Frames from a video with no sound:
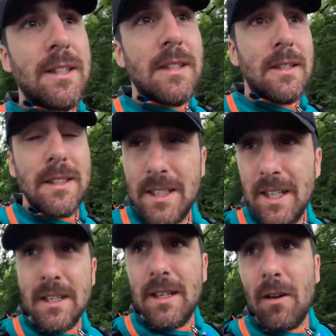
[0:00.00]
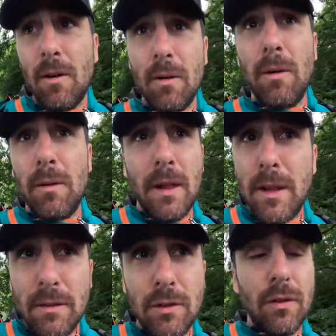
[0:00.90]
see that
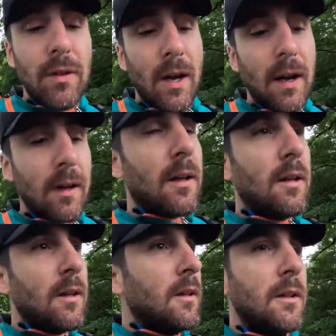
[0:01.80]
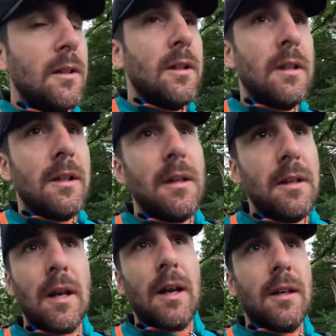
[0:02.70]
they've done that in
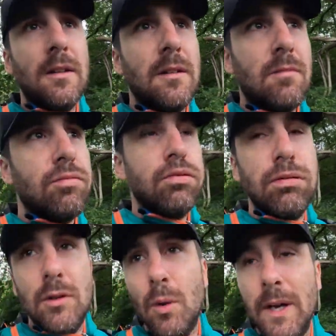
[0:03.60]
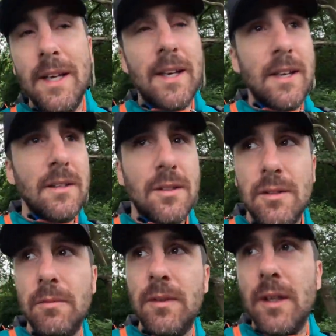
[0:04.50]
like 20 years or
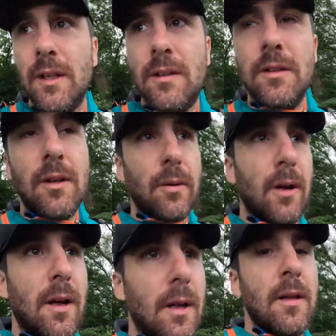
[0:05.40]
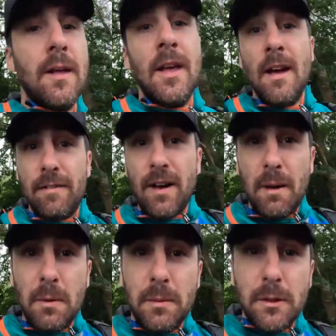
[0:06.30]
something. So
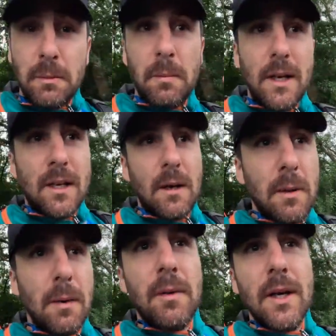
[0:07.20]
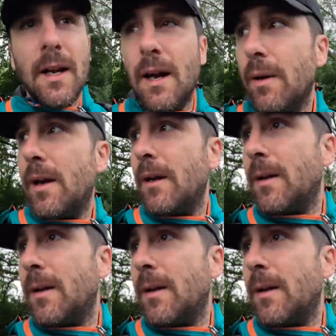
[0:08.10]
farmer must be making a bit of money now, eh?